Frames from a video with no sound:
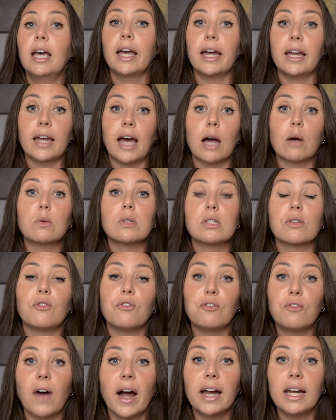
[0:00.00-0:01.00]
and I was
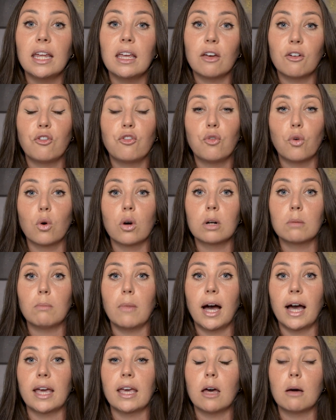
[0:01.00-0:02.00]
fighting for
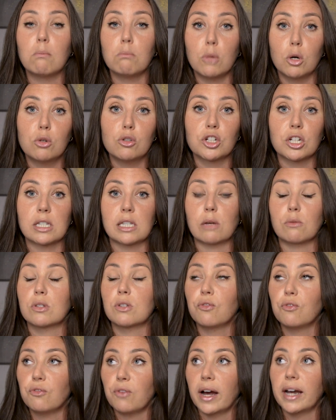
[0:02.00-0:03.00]
my emotions. I
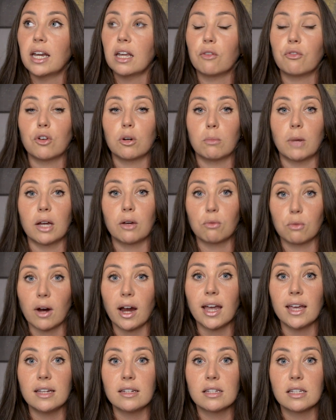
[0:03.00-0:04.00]
was fighting for my
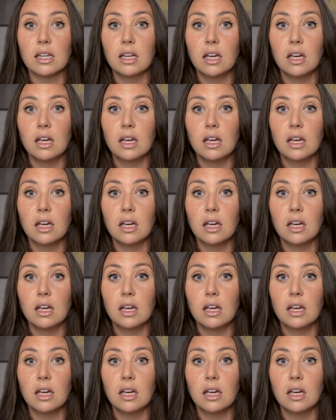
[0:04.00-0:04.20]
right.